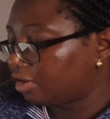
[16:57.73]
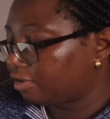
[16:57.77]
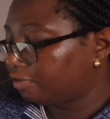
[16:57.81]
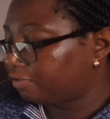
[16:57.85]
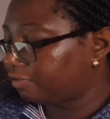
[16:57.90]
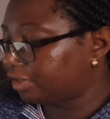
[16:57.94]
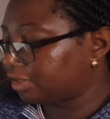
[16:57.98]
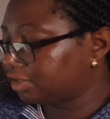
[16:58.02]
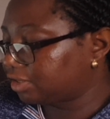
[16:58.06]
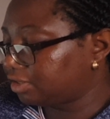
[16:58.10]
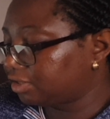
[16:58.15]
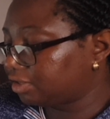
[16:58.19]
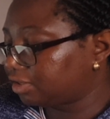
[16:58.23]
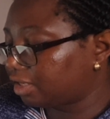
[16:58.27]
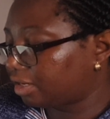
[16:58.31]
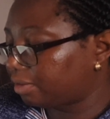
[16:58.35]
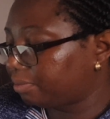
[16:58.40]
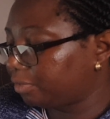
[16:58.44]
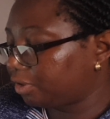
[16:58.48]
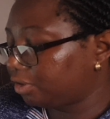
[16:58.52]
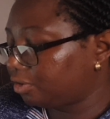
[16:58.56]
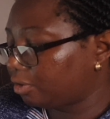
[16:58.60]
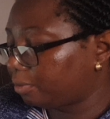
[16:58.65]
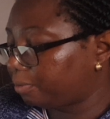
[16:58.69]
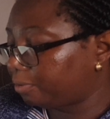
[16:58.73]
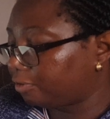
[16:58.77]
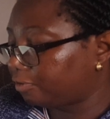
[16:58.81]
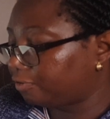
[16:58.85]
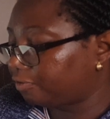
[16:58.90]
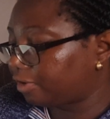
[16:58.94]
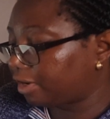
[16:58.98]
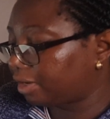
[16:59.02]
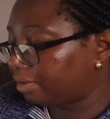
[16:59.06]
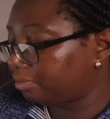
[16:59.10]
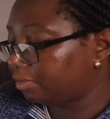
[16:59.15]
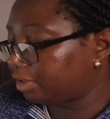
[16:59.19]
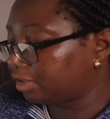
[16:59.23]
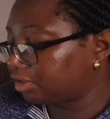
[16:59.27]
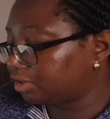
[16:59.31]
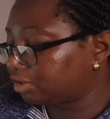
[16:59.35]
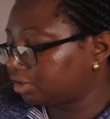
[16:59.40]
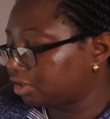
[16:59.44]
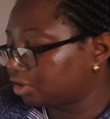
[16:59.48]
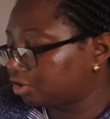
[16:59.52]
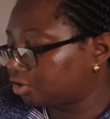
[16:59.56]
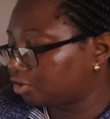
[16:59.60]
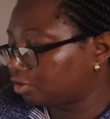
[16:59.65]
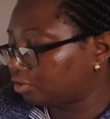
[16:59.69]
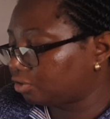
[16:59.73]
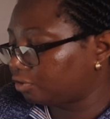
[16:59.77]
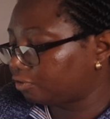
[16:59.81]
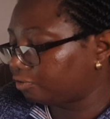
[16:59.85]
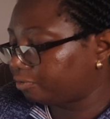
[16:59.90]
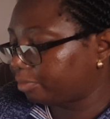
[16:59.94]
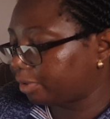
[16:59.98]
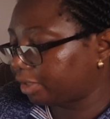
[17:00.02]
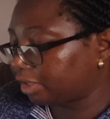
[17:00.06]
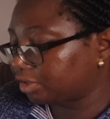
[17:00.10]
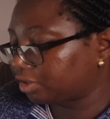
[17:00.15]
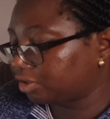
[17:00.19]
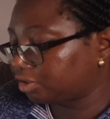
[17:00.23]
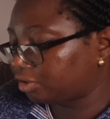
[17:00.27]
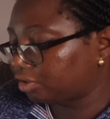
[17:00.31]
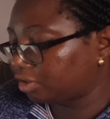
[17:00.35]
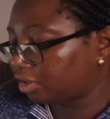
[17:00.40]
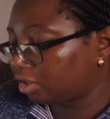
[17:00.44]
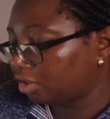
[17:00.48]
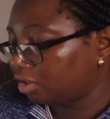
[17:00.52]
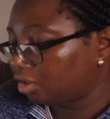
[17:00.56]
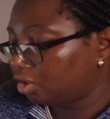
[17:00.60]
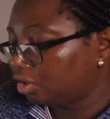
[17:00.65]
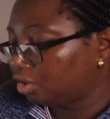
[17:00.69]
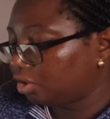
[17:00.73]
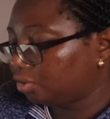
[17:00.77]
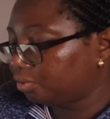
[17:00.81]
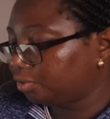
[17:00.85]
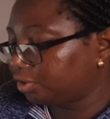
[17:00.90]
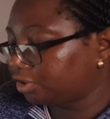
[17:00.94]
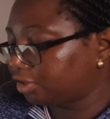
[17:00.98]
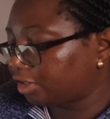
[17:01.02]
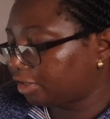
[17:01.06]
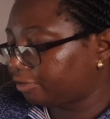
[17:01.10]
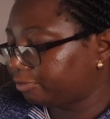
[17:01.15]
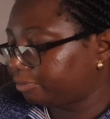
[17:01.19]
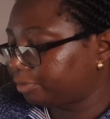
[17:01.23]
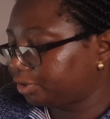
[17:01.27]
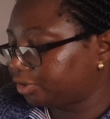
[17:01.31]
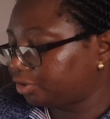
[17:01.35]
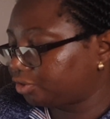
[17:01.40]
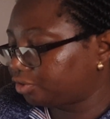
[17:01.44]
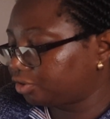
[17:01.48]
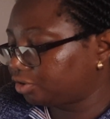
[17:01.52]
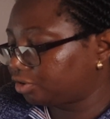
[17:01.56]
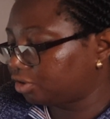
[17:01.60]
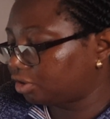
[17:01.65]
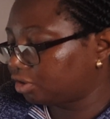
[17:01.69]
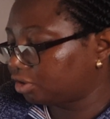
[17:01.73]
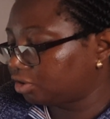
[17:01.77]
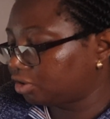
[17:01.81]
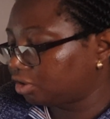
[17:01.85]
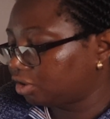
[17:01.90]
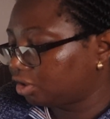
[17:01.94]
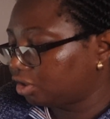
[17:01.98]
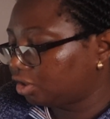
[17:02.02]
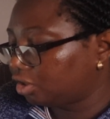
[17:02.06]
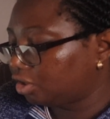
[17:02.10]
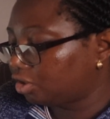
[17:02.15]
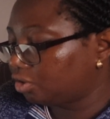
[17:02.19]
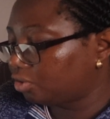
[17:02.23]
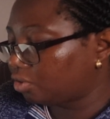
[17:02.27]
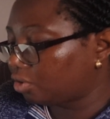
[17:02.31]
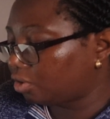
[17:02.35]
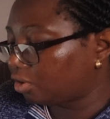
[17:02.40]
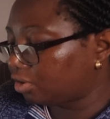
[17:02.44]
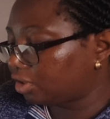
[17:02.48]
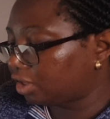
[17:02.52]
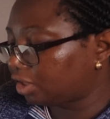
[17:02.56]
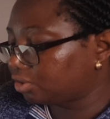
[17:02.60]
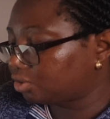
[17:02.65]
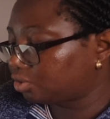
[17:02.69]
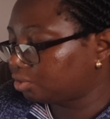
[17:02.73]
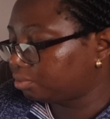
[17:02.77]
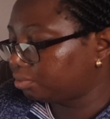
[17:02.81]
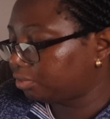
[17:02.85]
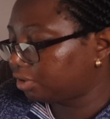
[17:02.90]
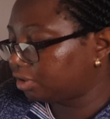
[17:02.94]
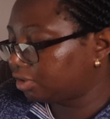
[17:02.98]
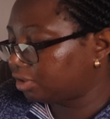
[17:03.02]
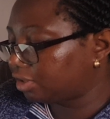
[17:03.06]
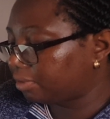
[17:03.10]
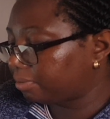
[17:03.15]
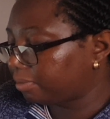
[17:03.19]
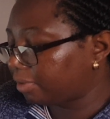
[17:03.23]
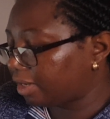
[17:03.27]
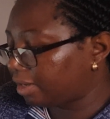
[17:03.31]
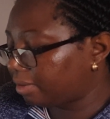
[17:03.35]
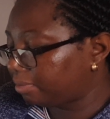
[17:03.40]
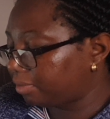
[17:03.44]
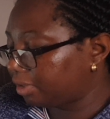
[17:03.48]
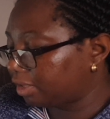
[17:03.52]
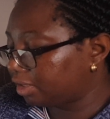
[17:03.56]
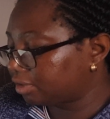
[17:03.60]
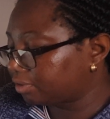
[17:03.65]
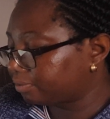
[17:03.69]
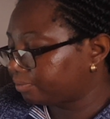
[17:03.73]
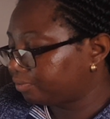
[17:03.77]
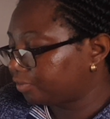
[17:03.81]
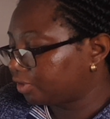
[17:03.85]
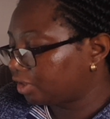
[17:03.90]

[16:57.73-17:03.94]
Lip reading: Vaccines are made up of harmless sections of bacteria which have been treated in order to make them harmless.